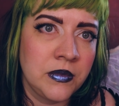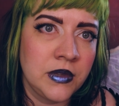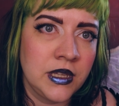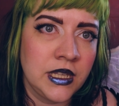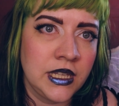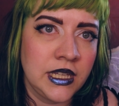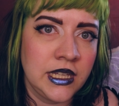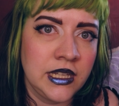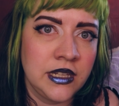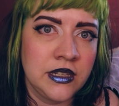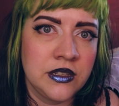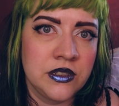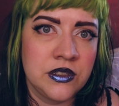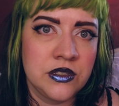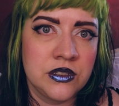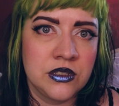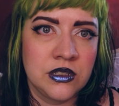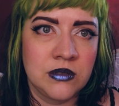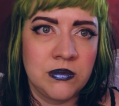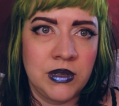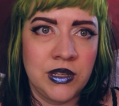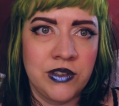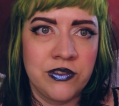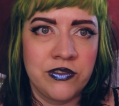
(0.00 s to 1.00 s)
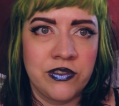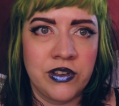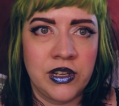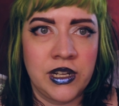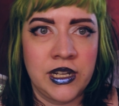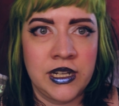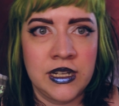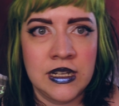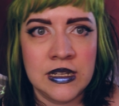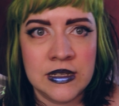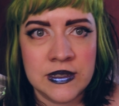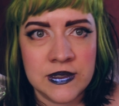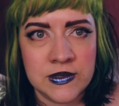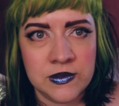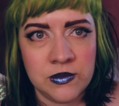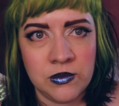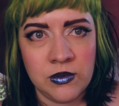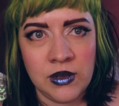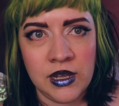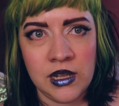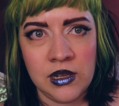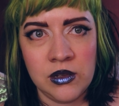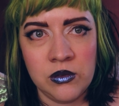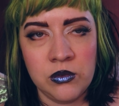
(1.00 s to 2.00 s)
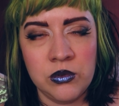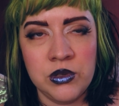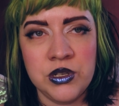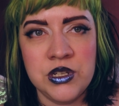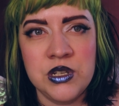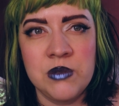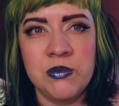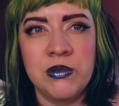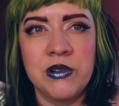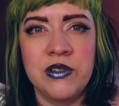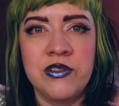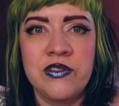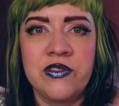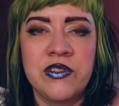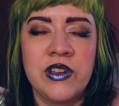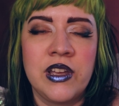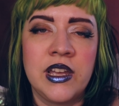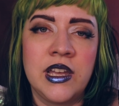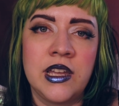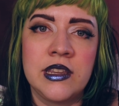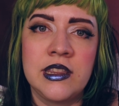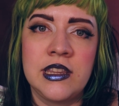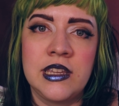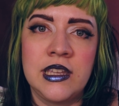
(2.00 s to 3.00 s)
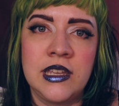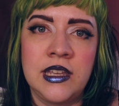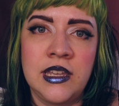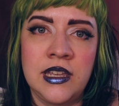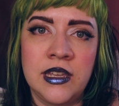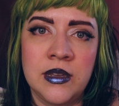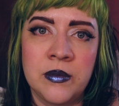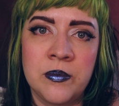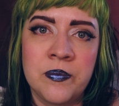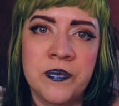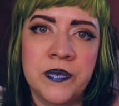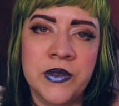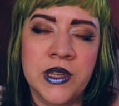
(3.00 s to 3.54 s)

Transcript: The ears should be fine as well. Would you prefer the